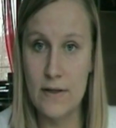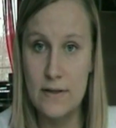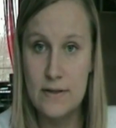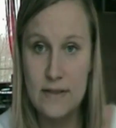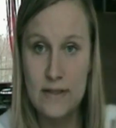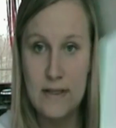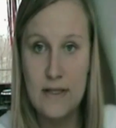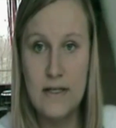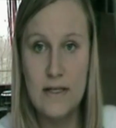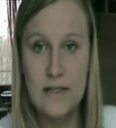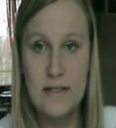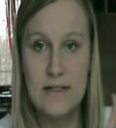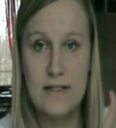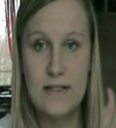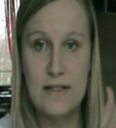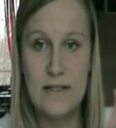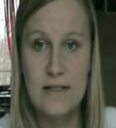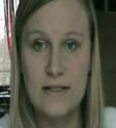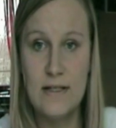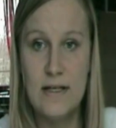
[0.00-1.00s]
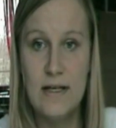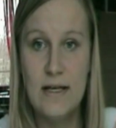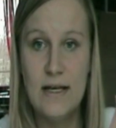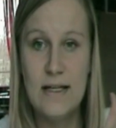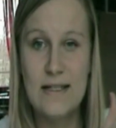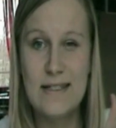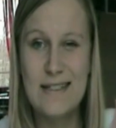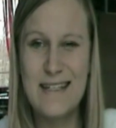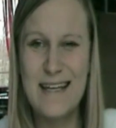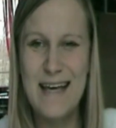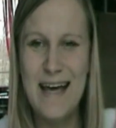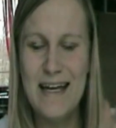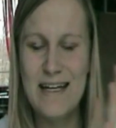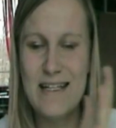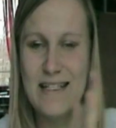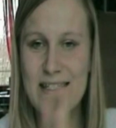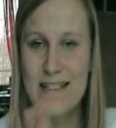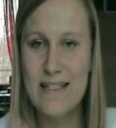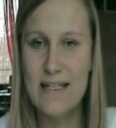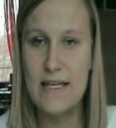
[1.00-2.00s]
See, it's kind
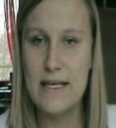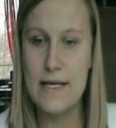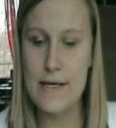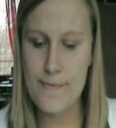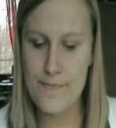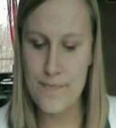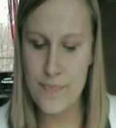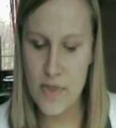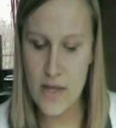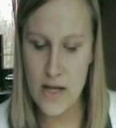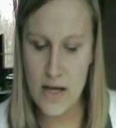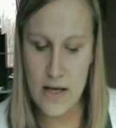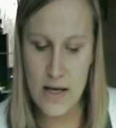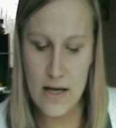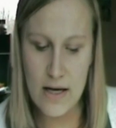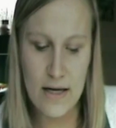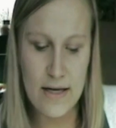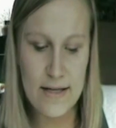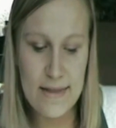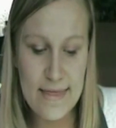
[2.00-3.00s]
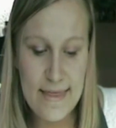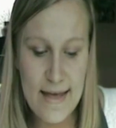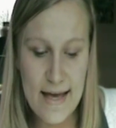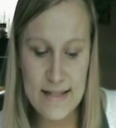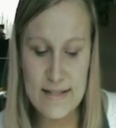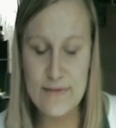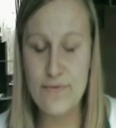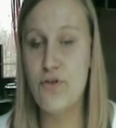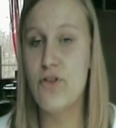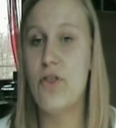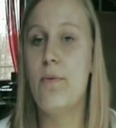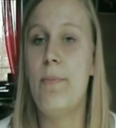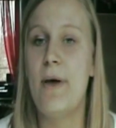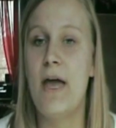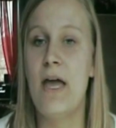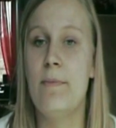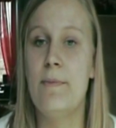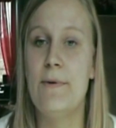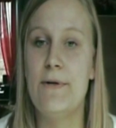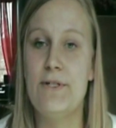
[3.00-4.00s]
of sticky. That's for the
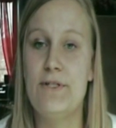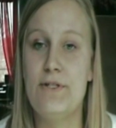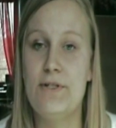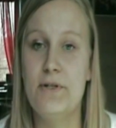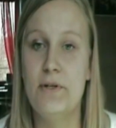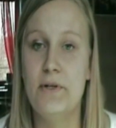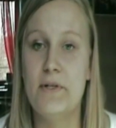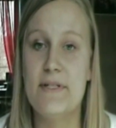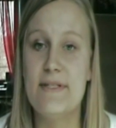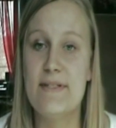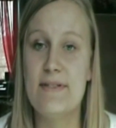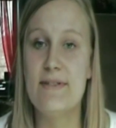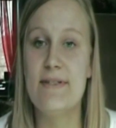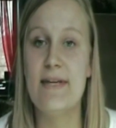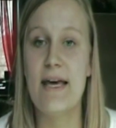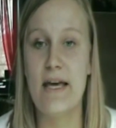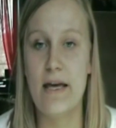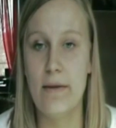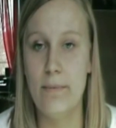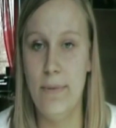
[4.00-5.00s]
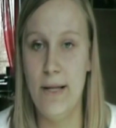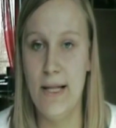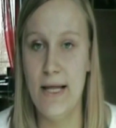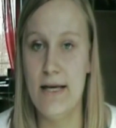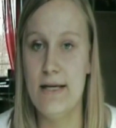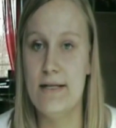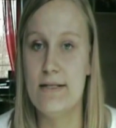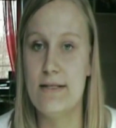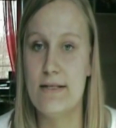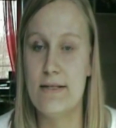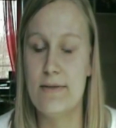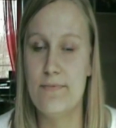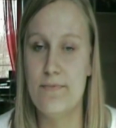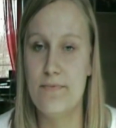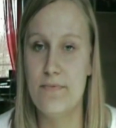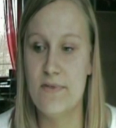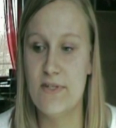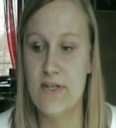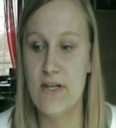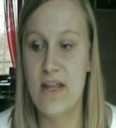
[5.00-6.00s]
paper to stay in place,
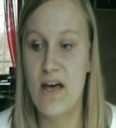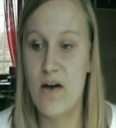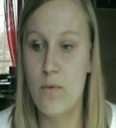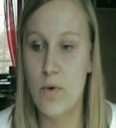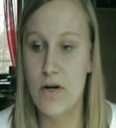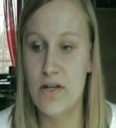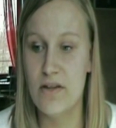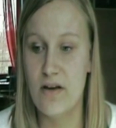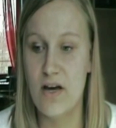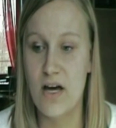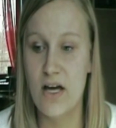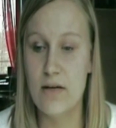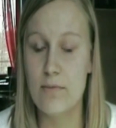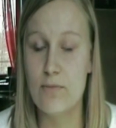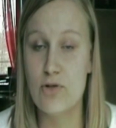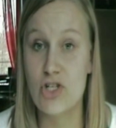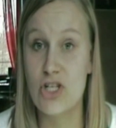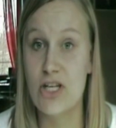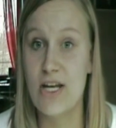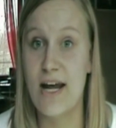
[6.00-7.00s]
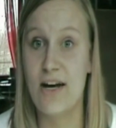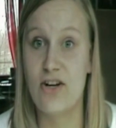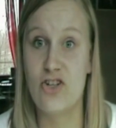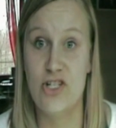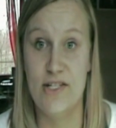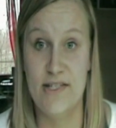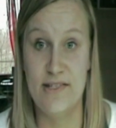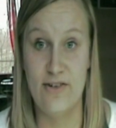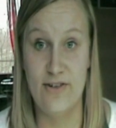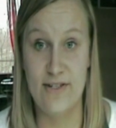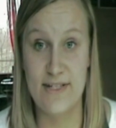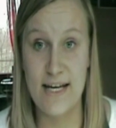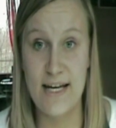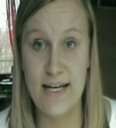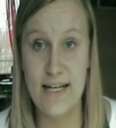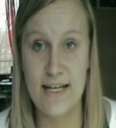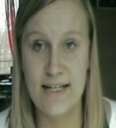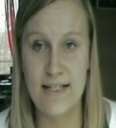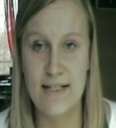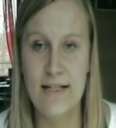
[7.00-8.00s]
so that when the cutting machine actually starts
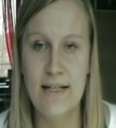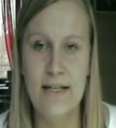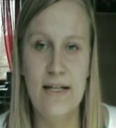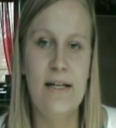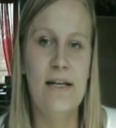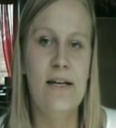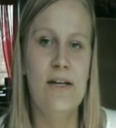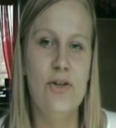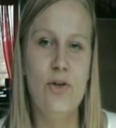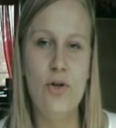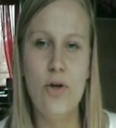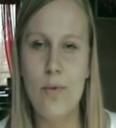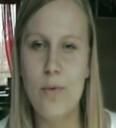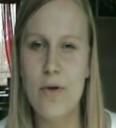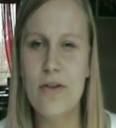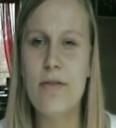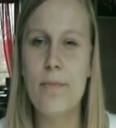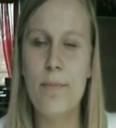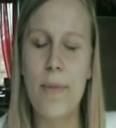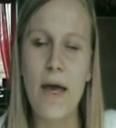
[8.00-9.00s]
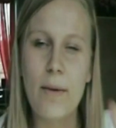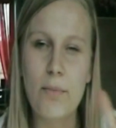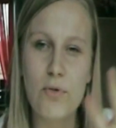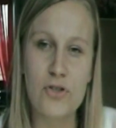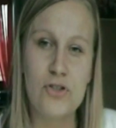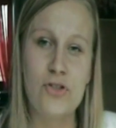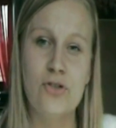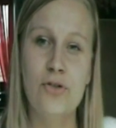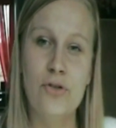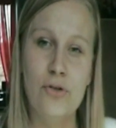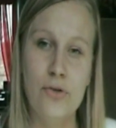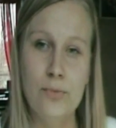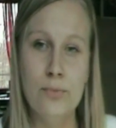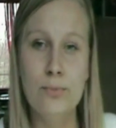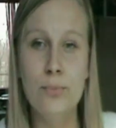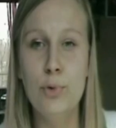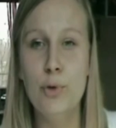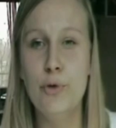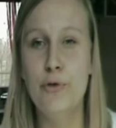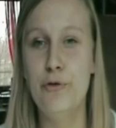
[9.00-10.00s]
cutting, you don't want the paper to
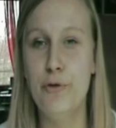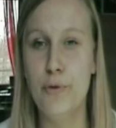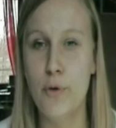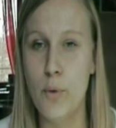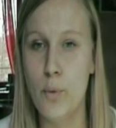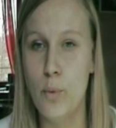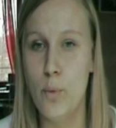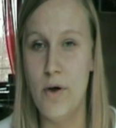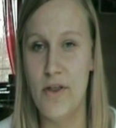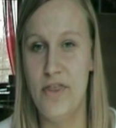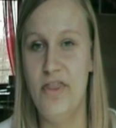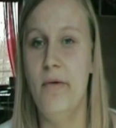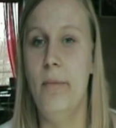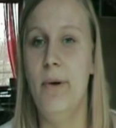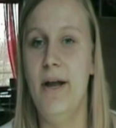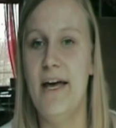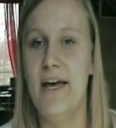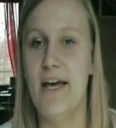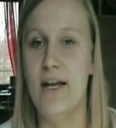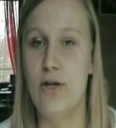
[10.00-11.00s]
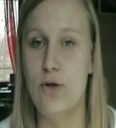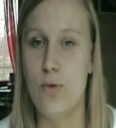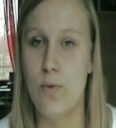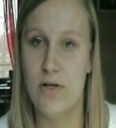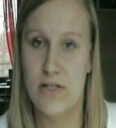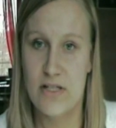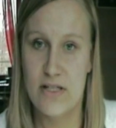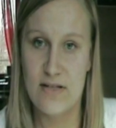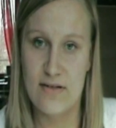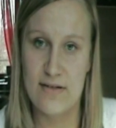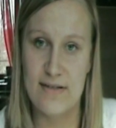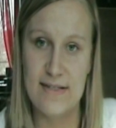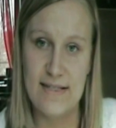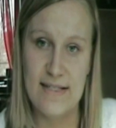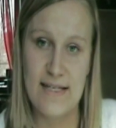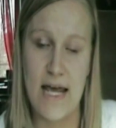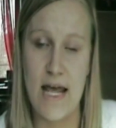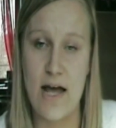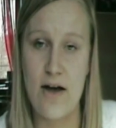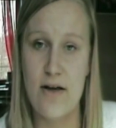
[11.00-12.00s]
move with the blade. You want it to
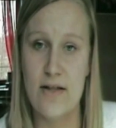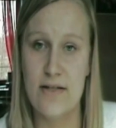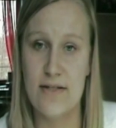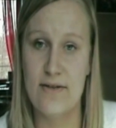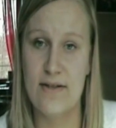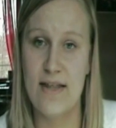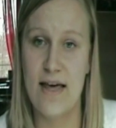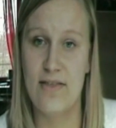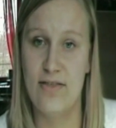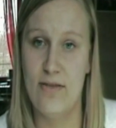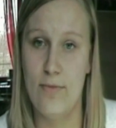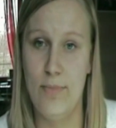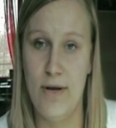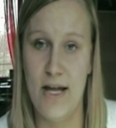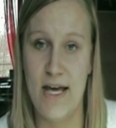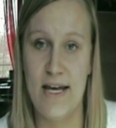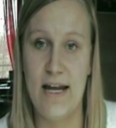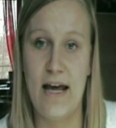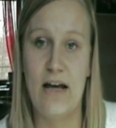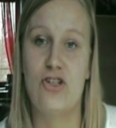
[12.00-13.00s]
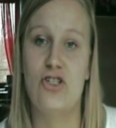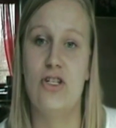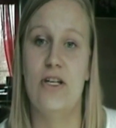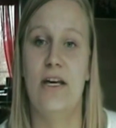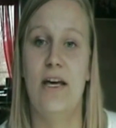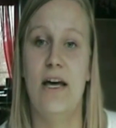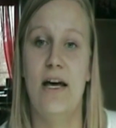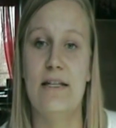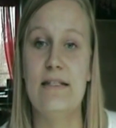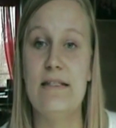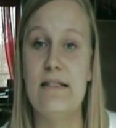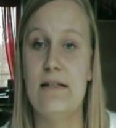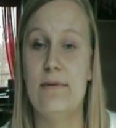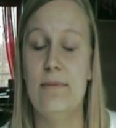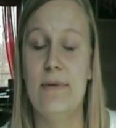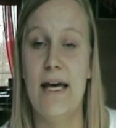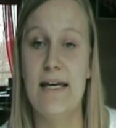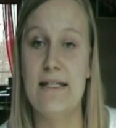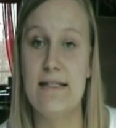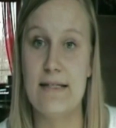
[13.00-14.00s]
stay on so that the blade actually cuts
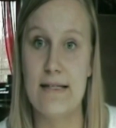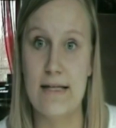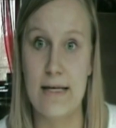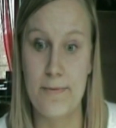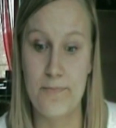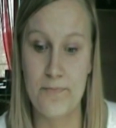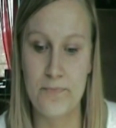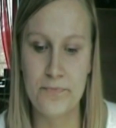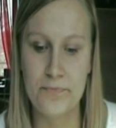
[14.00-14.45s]
it nicely.